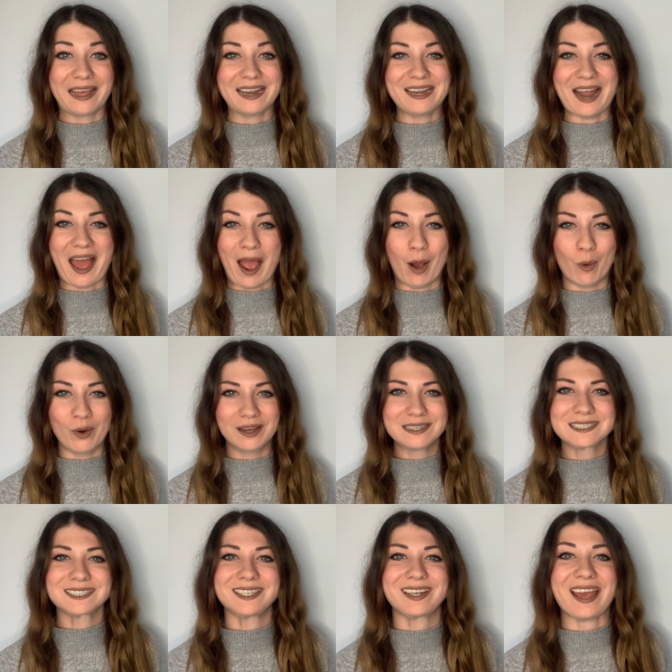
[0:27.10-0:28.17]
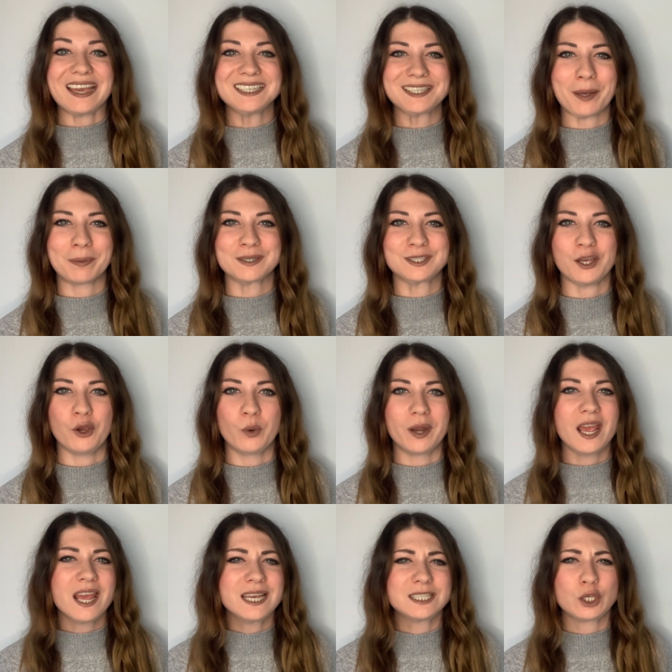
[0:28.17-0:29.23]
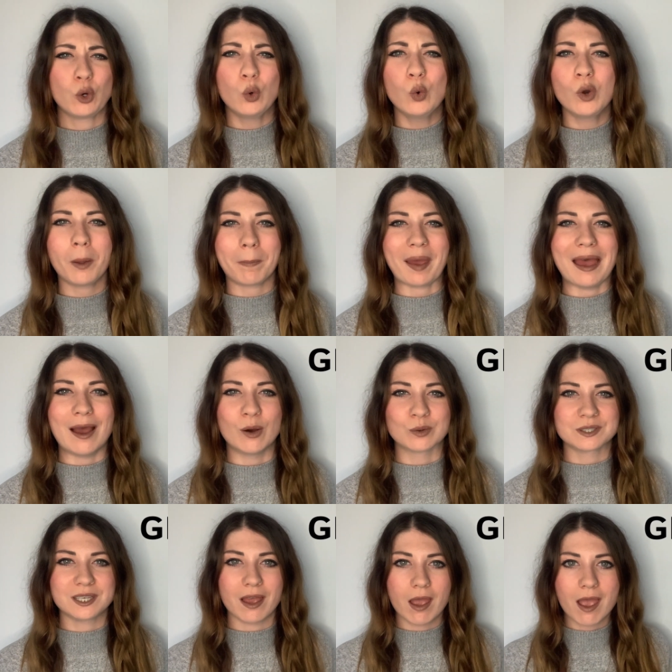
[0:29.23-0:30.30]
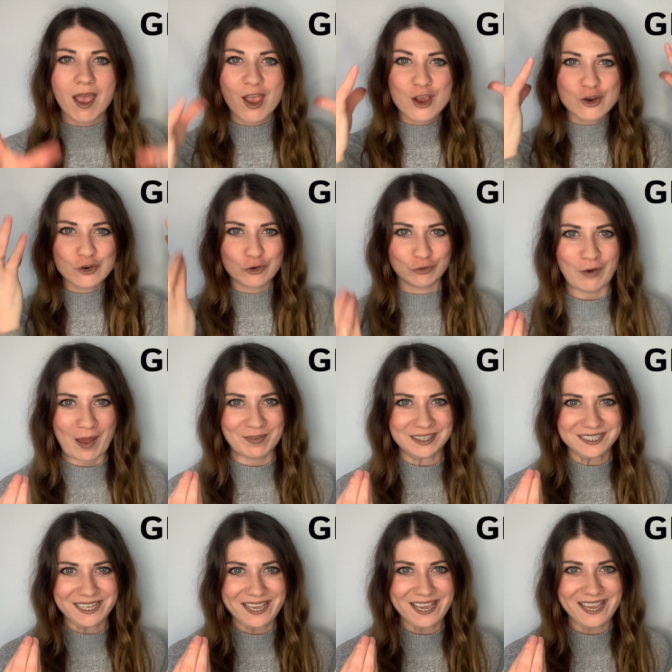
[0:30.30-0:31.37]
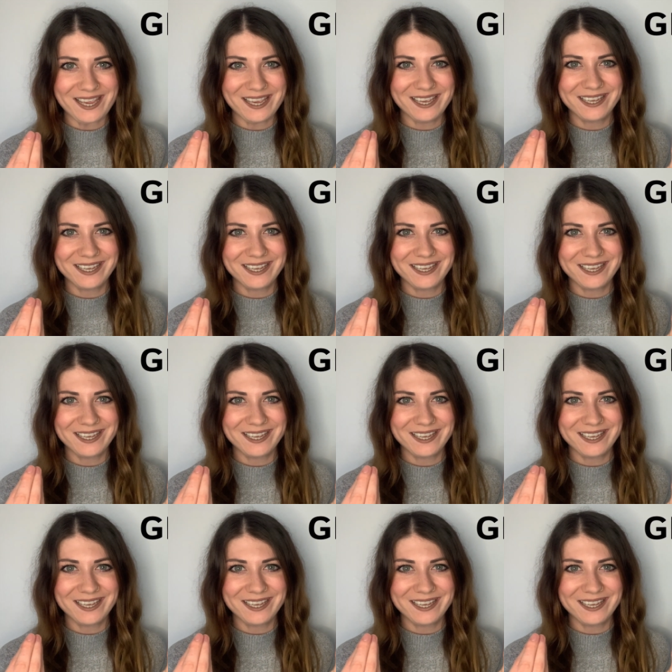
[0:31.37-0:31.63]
Now, today's episode is all about gravity.